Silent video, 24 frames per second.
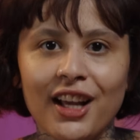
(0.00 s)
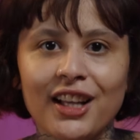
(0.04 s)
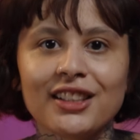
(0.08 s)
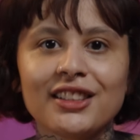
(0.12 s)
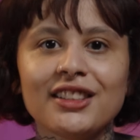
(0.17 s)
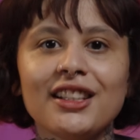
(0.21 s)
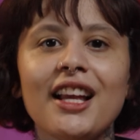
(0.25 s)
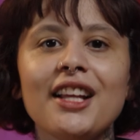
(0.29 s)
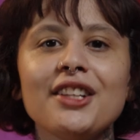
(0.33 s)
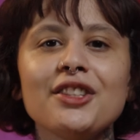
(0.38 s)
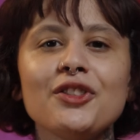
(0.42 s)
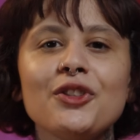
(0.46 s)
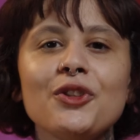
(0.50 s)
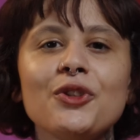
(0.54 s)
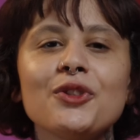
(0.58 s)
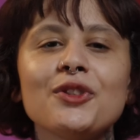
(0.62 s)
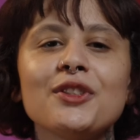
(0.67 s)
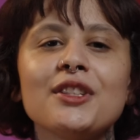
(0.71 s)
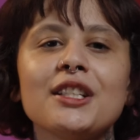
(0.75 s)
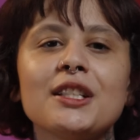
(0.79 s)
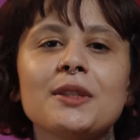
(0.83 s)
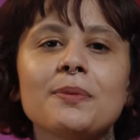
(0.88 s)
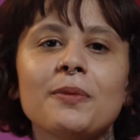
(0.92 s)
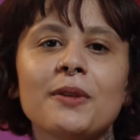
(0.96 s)
Let's use
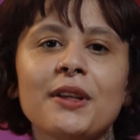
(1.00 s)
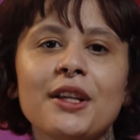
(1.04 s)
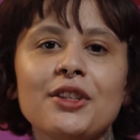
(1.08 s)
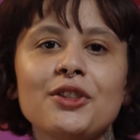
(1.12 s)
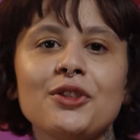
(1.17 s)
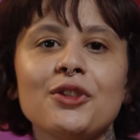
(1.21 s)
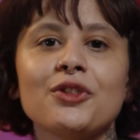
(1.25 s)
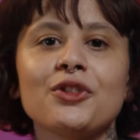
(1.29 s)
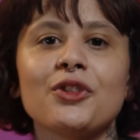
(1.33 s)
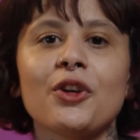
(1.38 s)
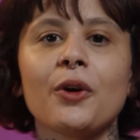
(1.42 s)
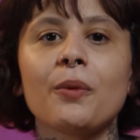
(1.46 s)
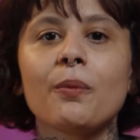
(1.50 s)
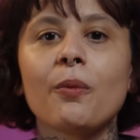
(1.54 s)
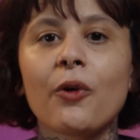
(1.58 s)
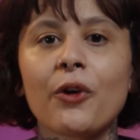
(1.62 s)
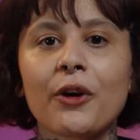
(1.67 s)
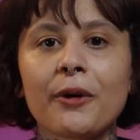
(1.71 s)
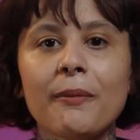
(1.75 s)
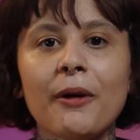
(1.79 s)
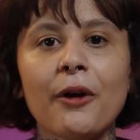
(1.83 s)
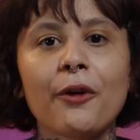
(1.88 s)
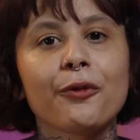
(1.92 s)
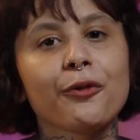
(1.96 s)
this place to talk more
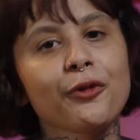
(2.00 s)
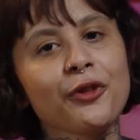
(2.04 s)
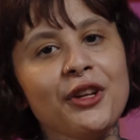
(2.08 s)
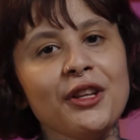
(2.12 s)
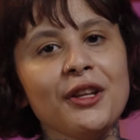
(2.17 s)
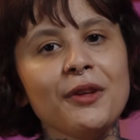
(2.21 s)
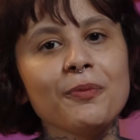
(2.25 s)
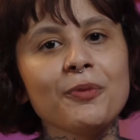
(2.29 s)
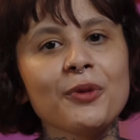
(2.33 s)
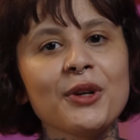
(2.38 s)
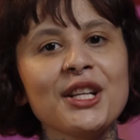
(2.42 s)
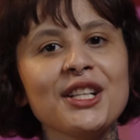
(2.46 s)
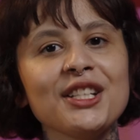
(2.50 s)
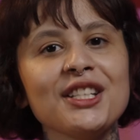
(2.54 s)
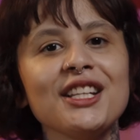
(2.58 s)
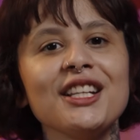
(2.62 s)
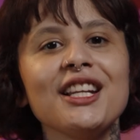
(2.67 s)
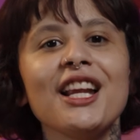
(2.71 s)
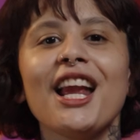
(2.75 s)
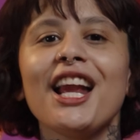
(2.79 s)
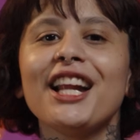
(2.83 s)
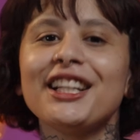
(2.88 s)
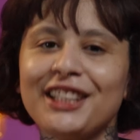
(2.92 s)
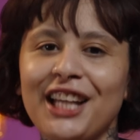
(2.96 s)
about three D printing
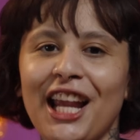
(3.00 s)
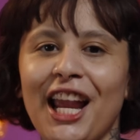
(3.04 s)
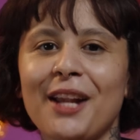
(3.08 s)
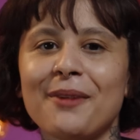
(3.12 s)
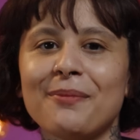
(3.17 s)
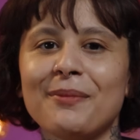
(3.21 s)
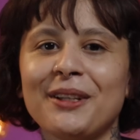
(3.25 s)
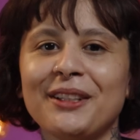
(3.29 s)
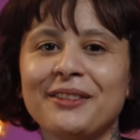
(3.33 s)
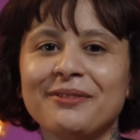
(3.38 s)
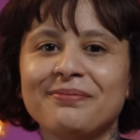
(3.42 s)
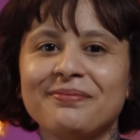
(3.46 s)
and gaming.